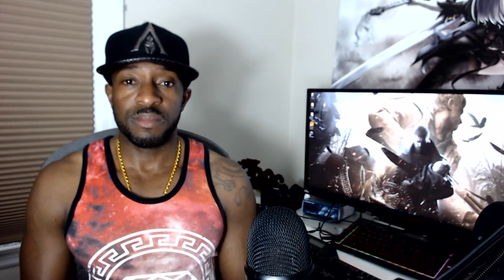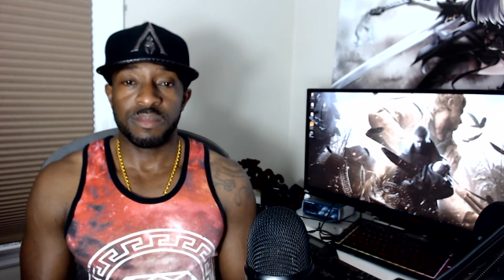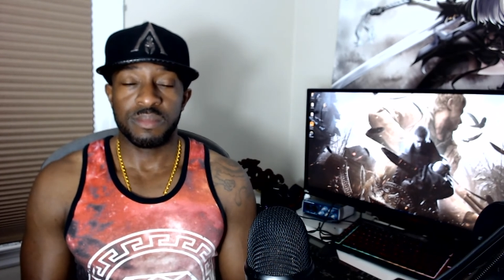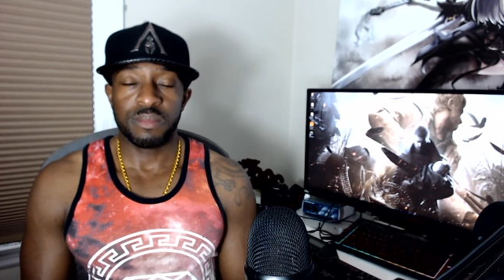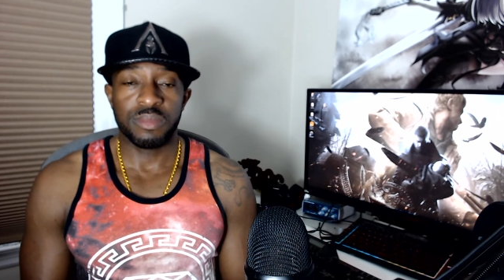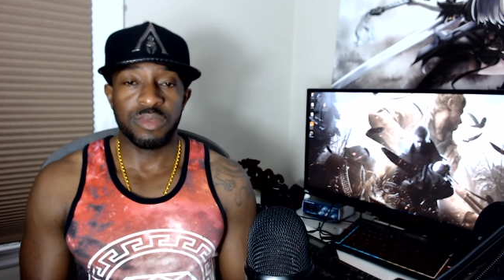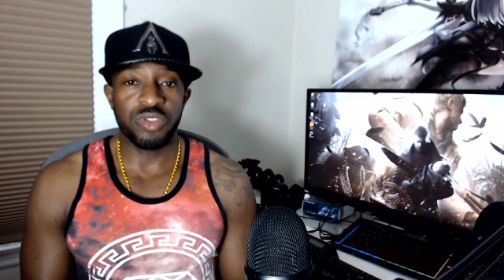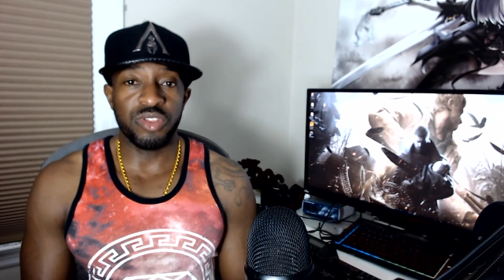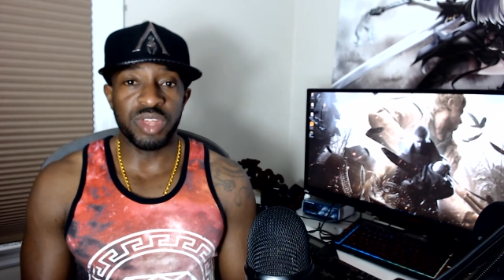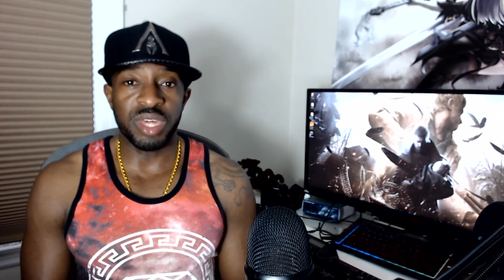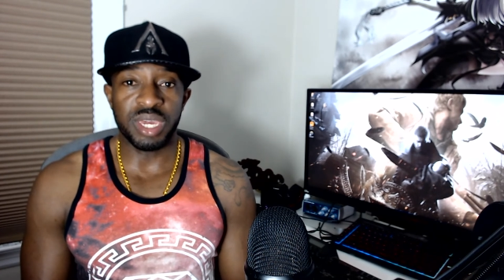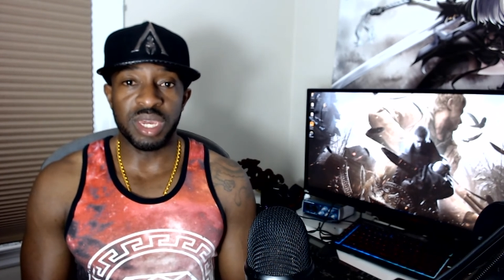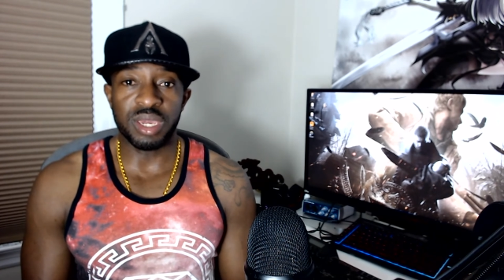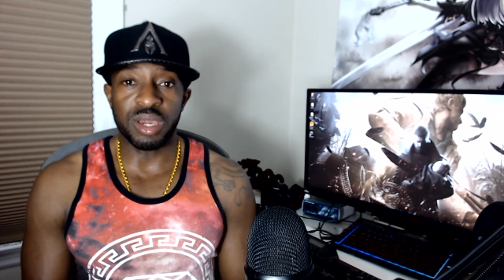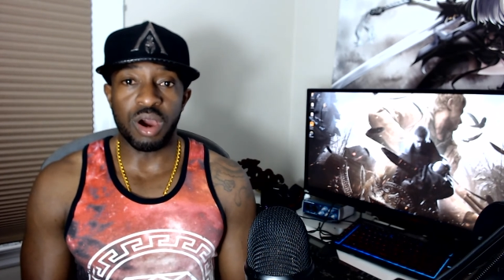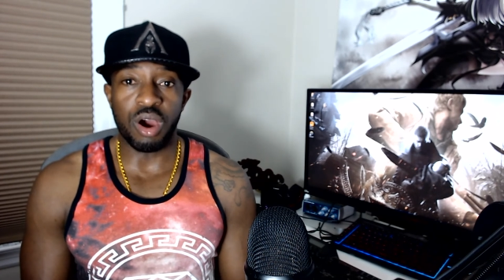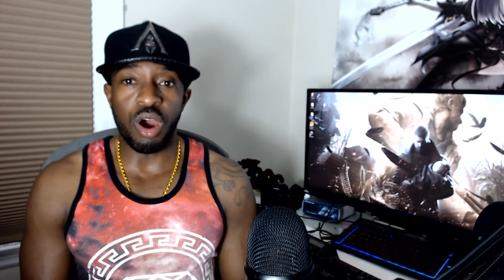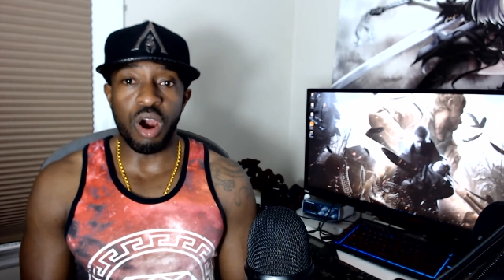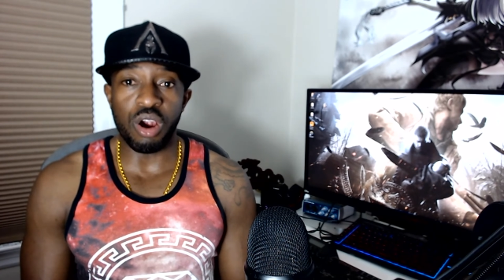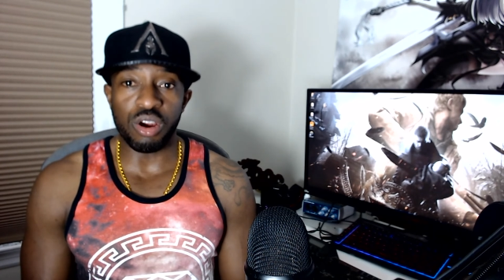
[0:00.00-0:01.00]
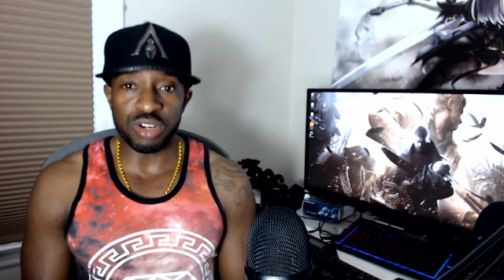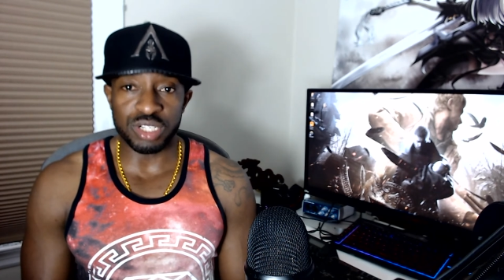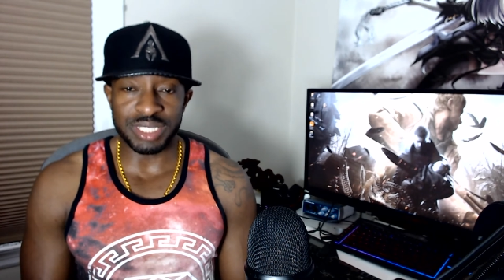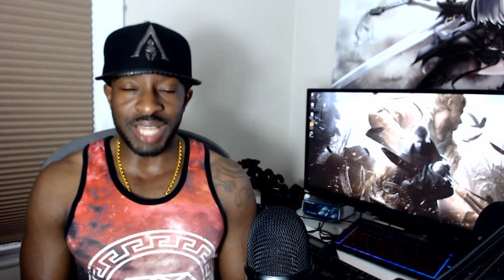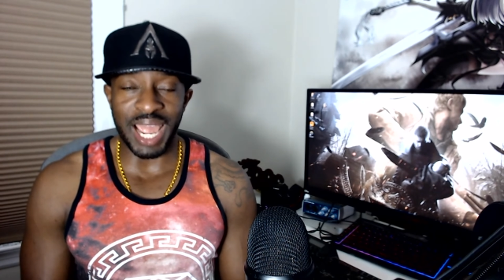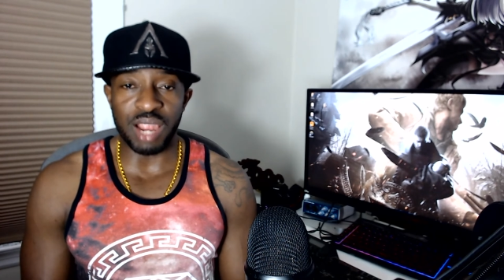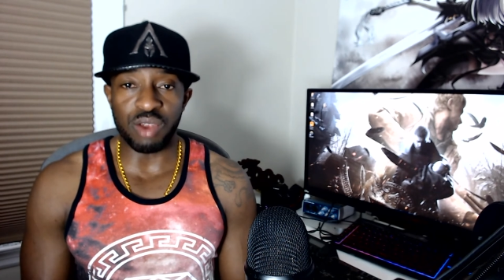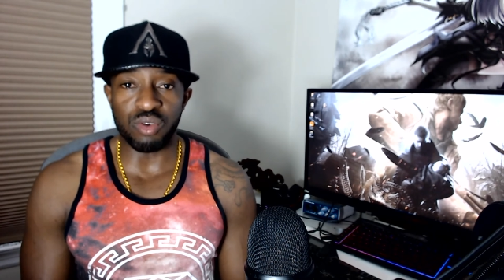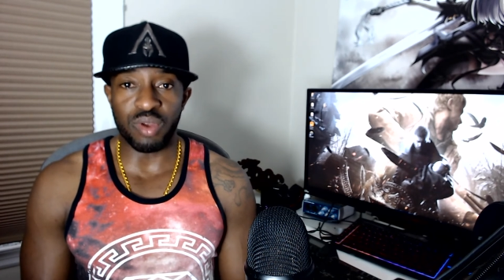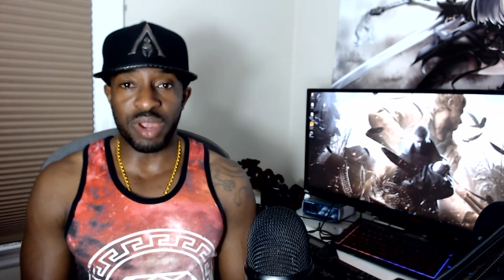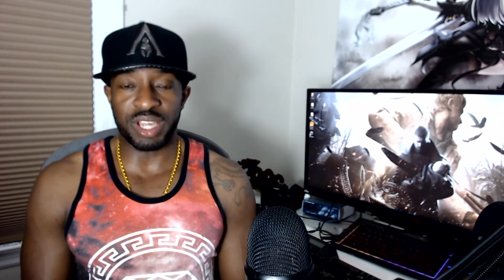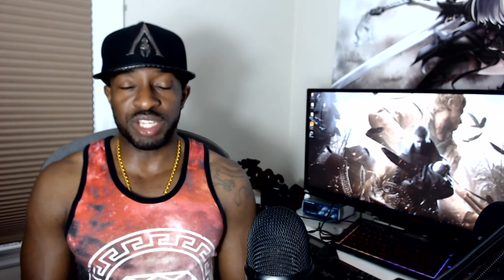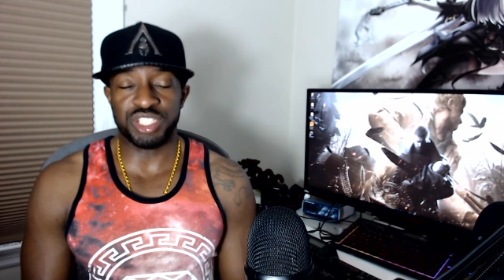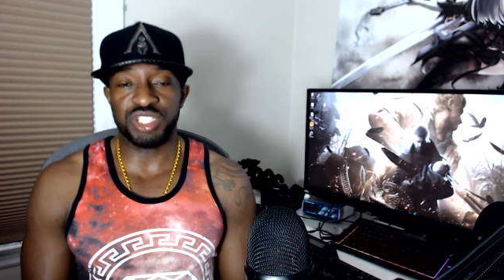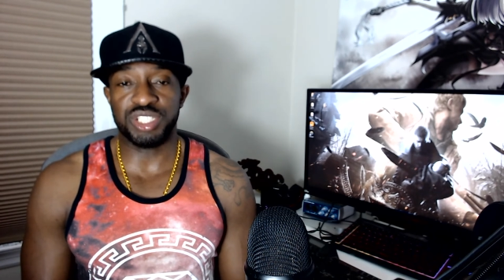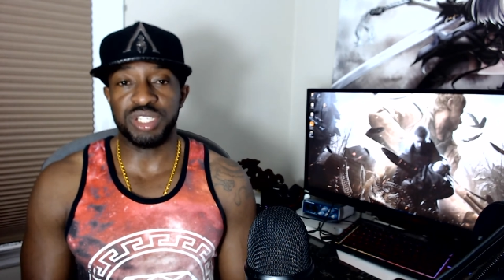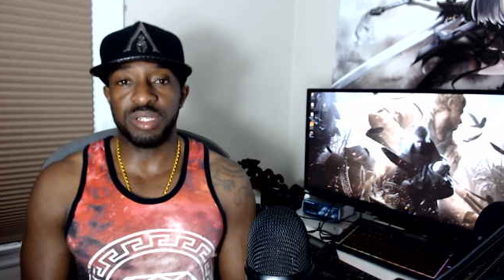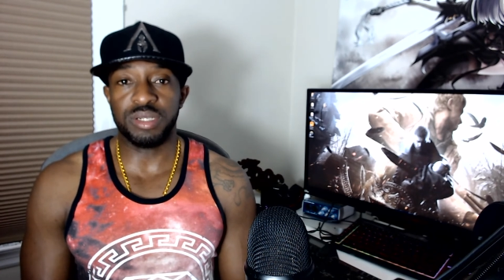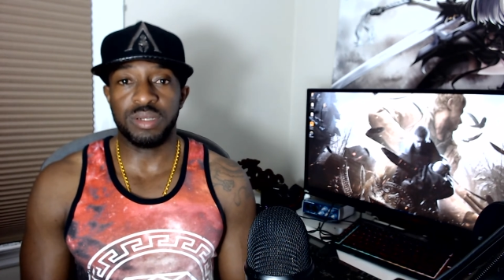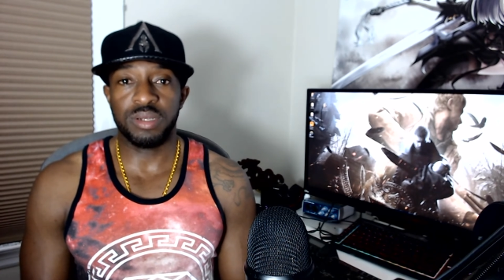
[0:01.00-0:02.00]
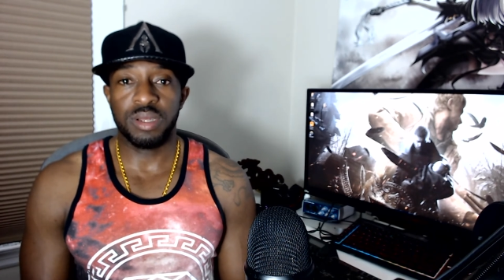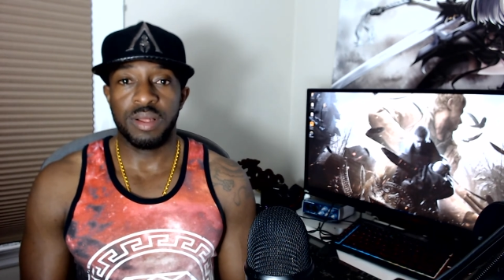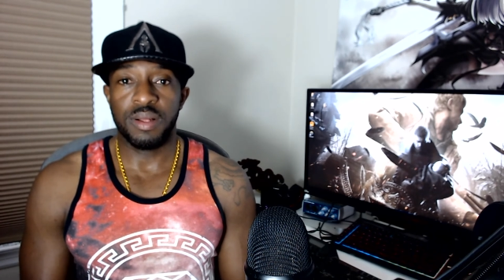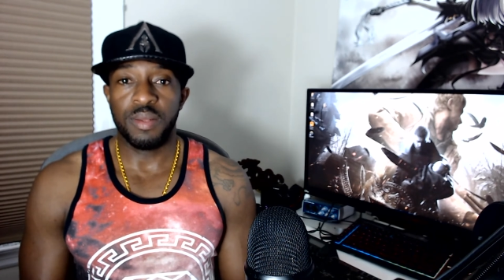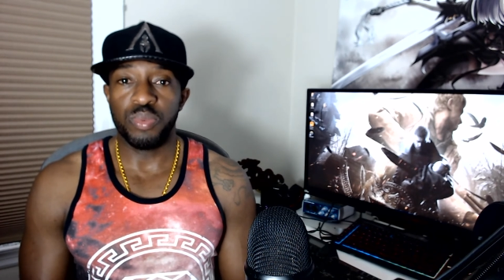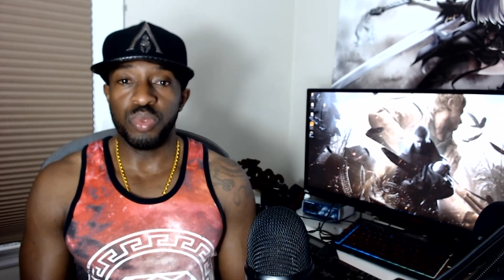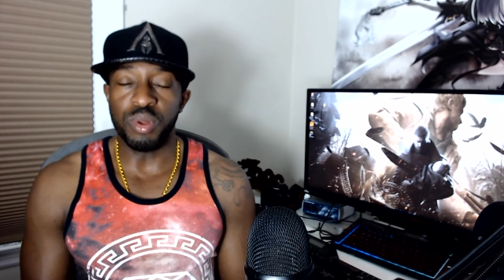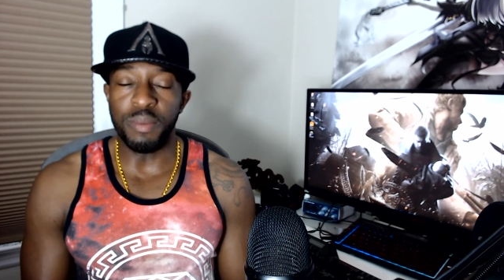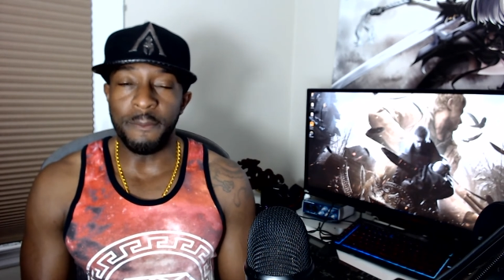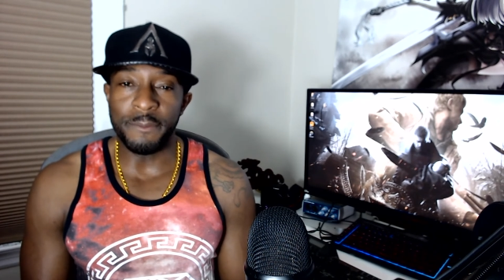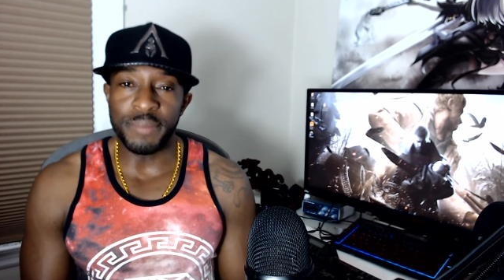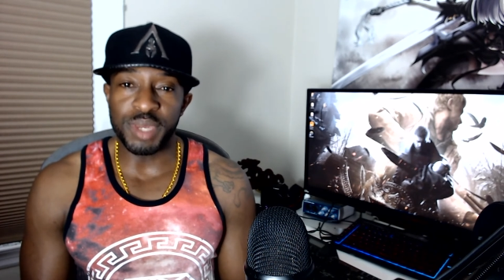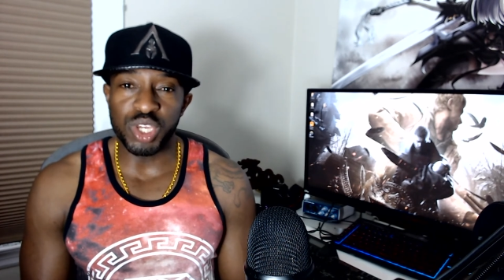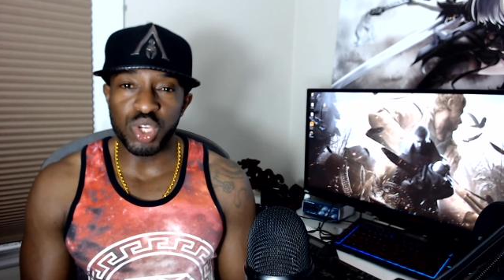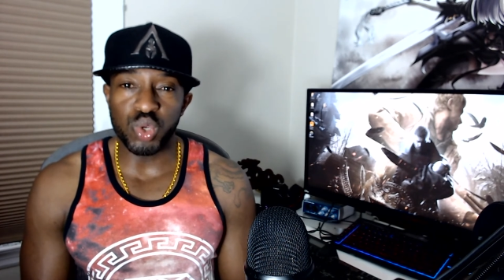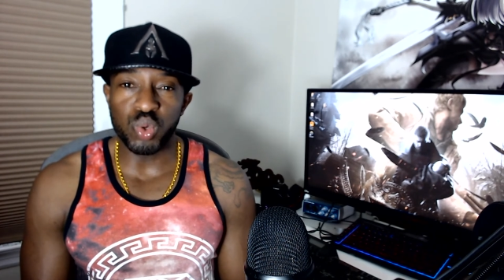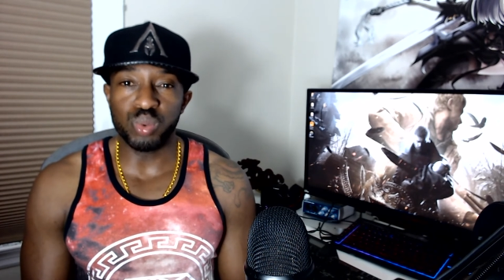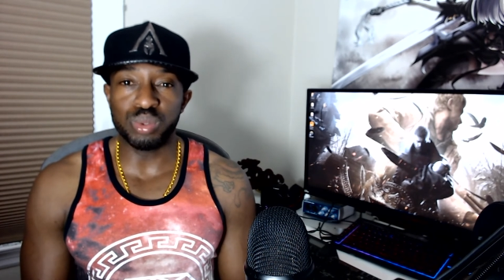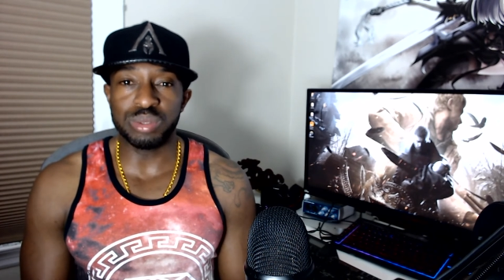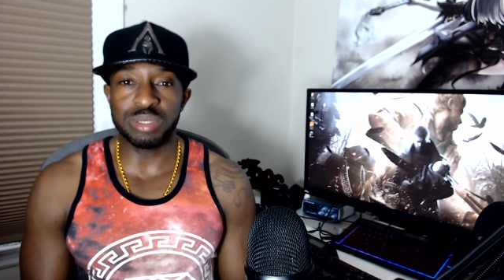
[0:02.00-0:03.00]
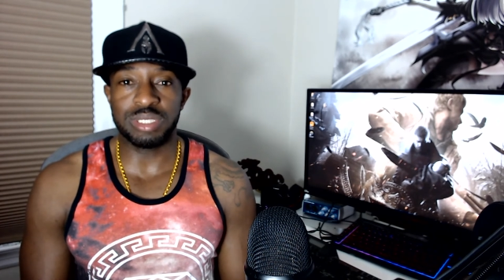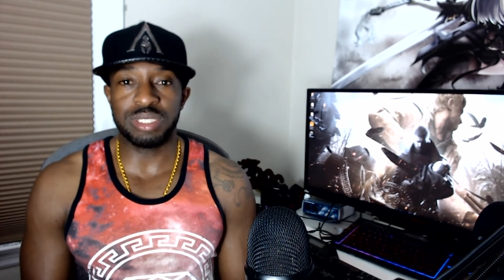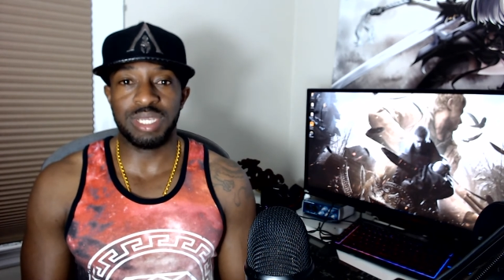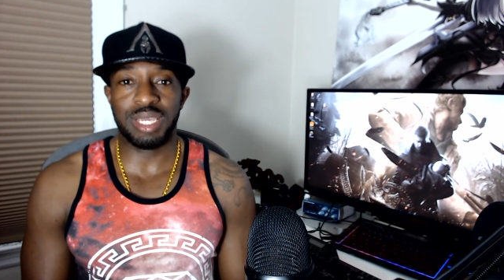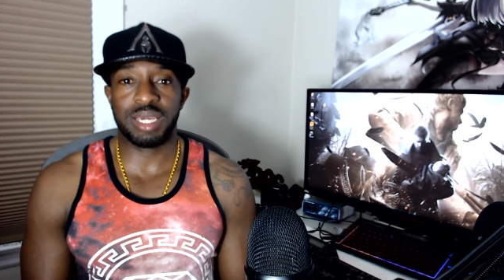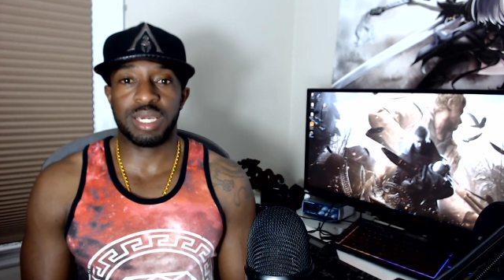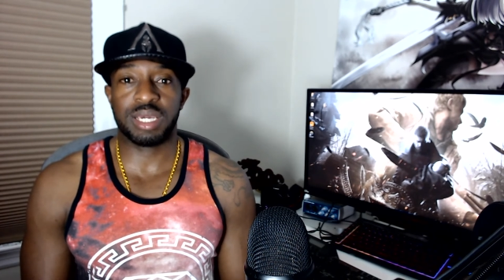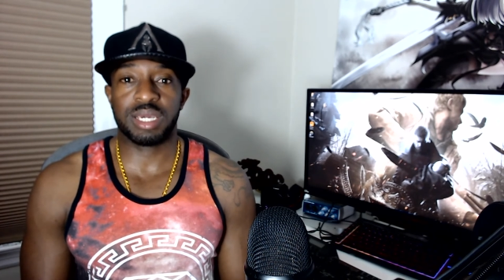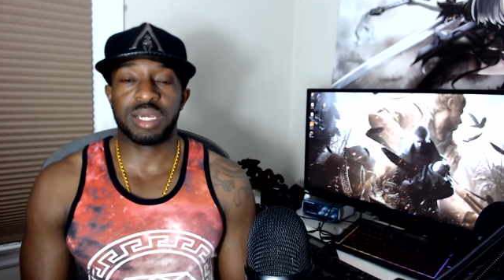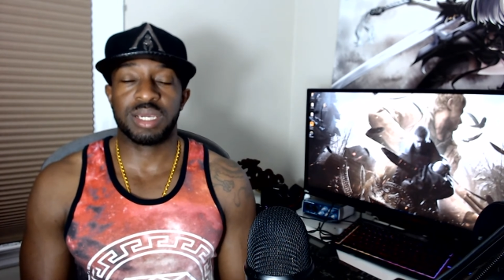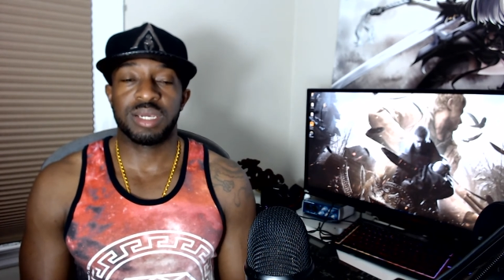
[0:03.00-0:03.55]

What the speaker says: the art direction, the music,